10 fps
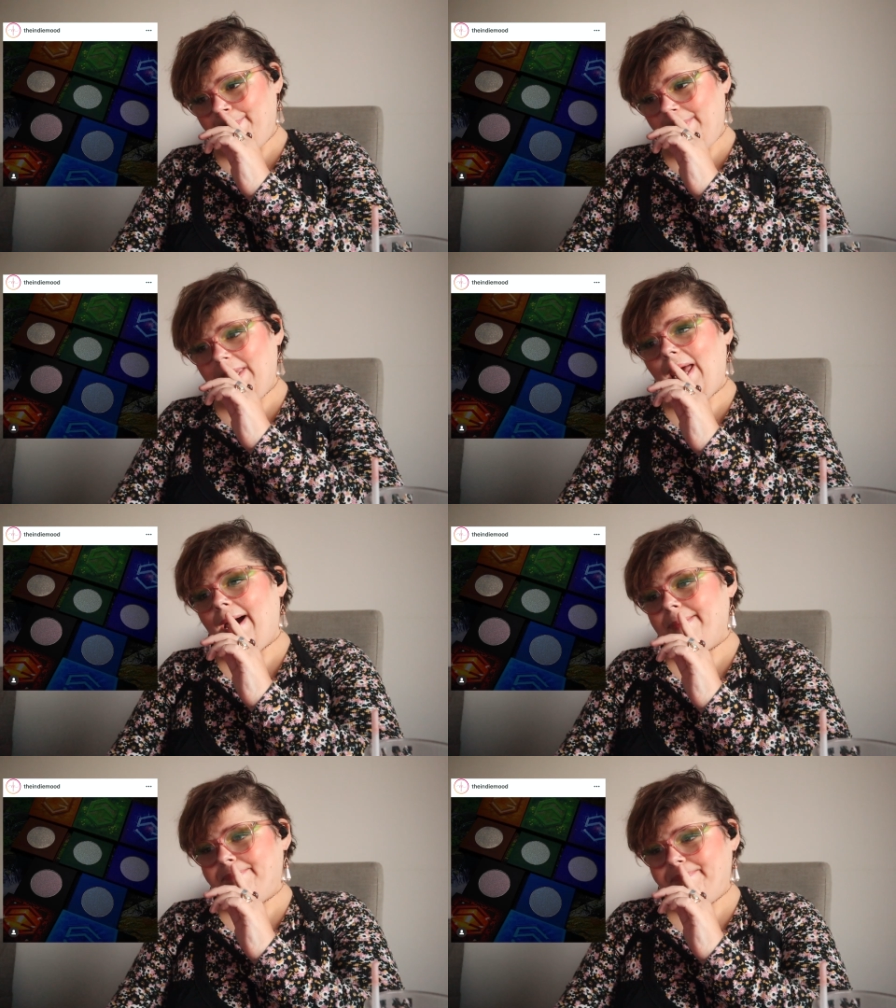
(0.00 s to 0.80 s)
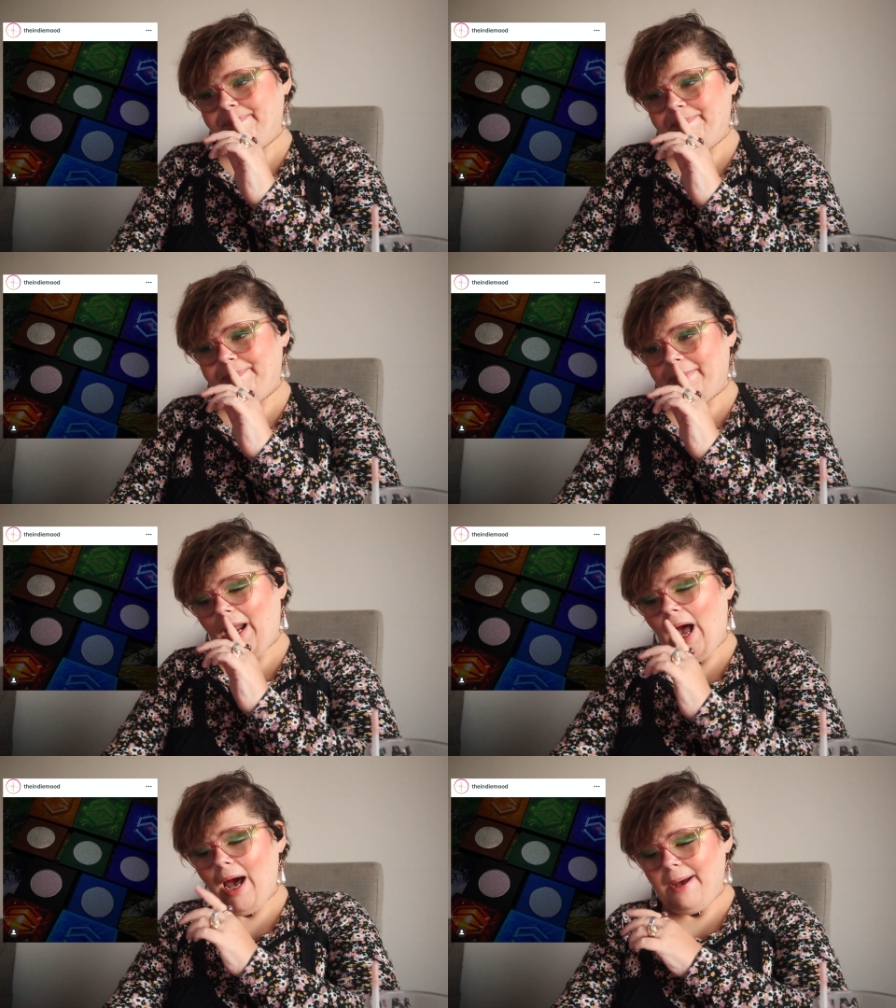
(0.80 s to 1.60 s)
yeah,
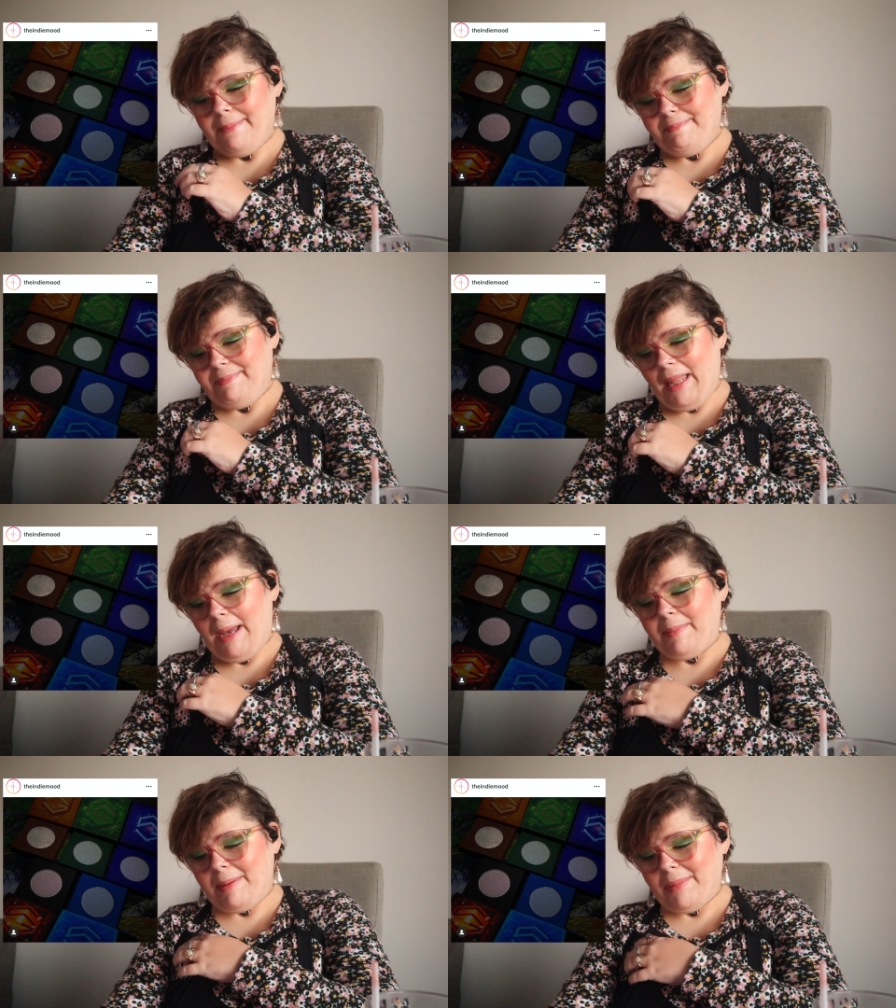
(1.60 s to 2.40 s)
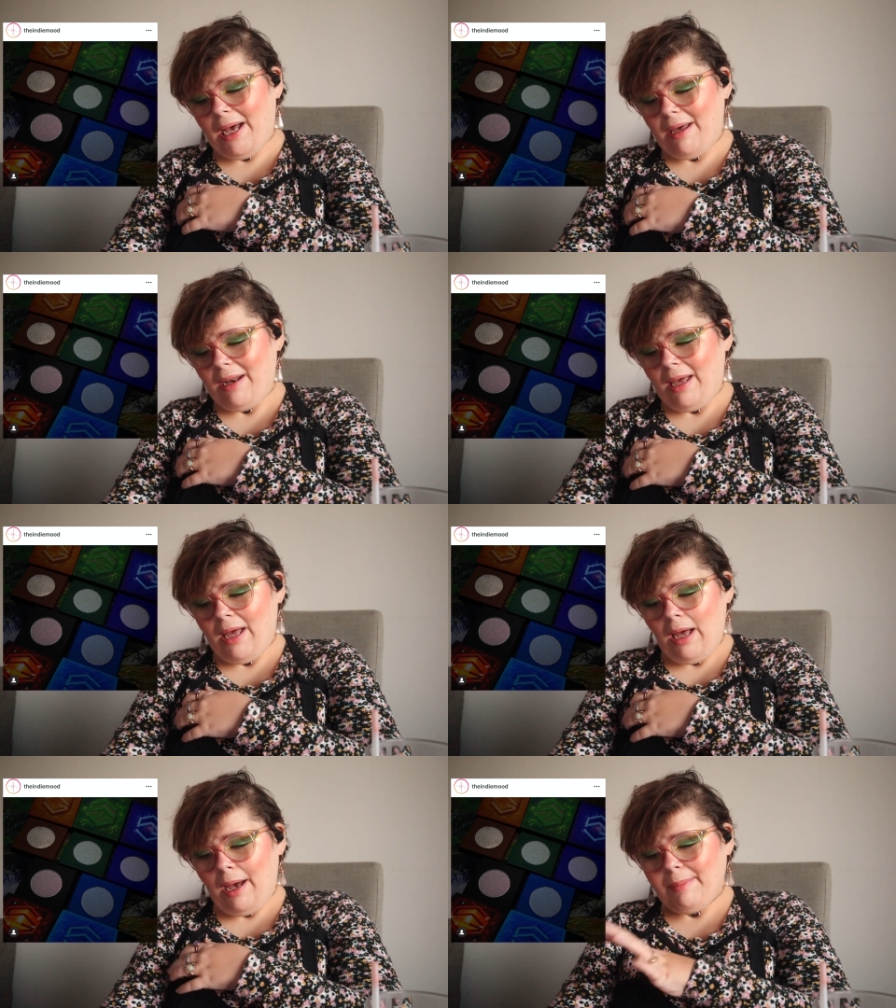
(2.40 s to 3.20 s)
um, I'm, I'm not,
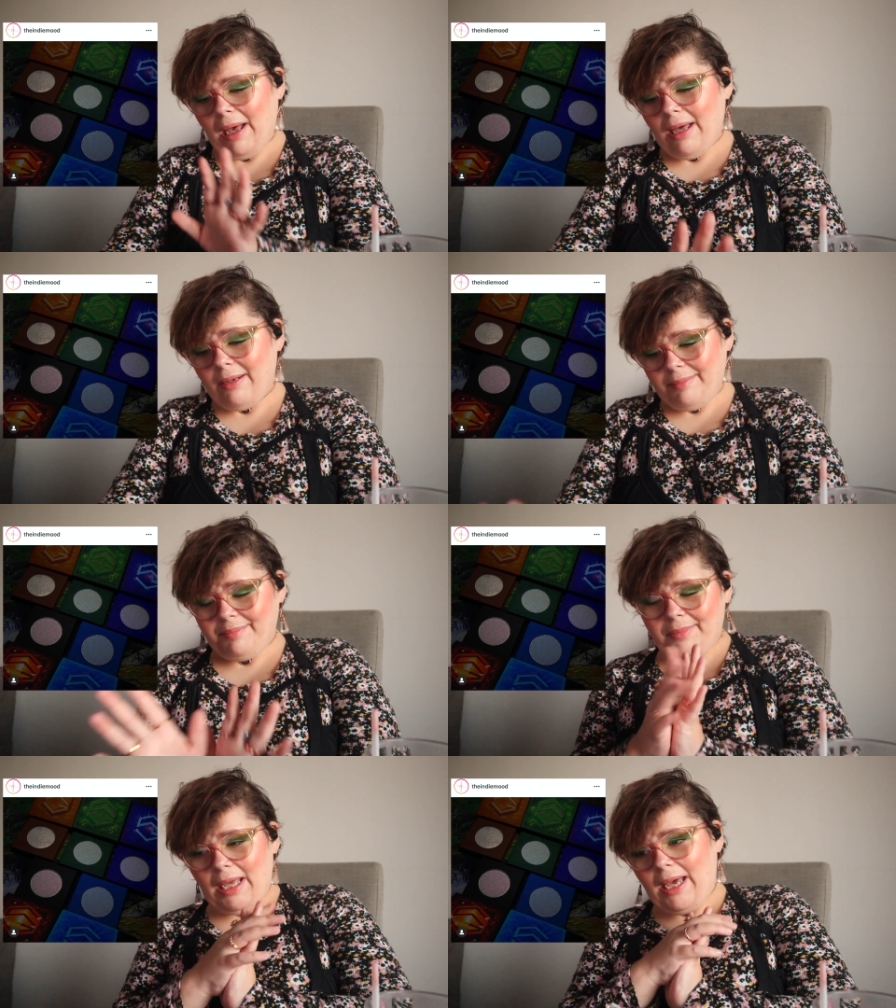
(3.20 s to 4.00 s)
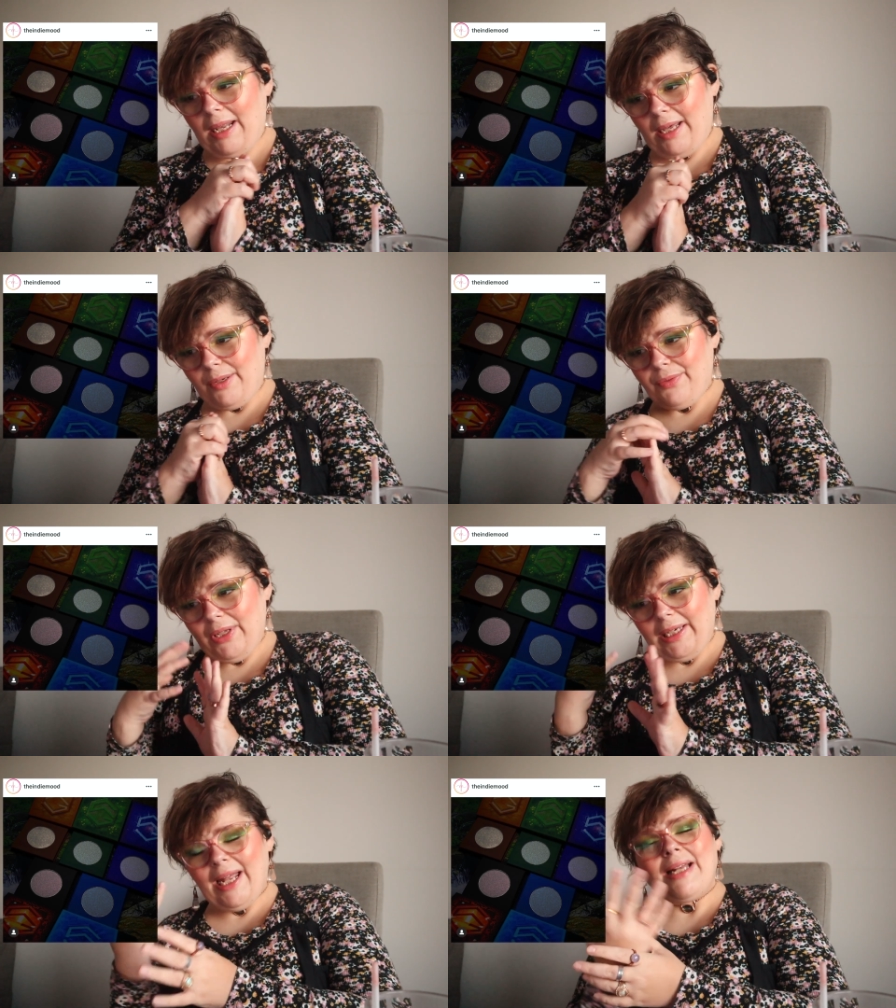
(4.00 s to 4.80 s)
I'm not, I, I don't think
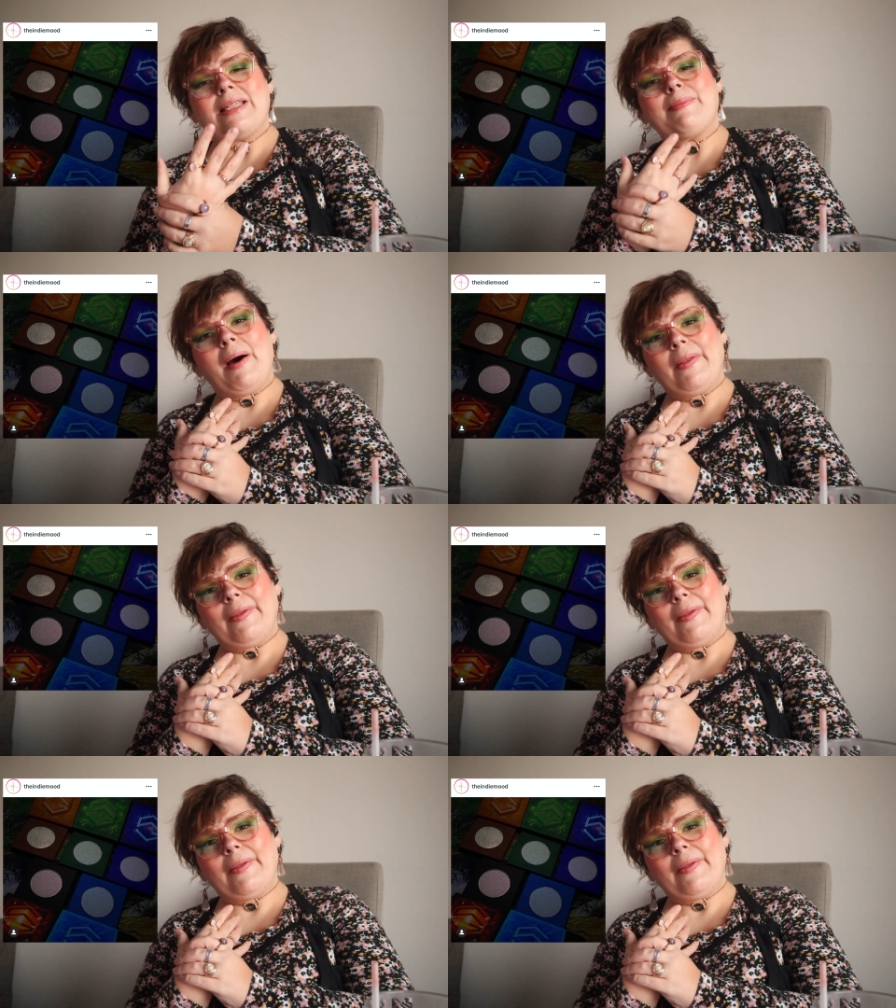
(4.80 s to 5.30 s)
it has a spot on the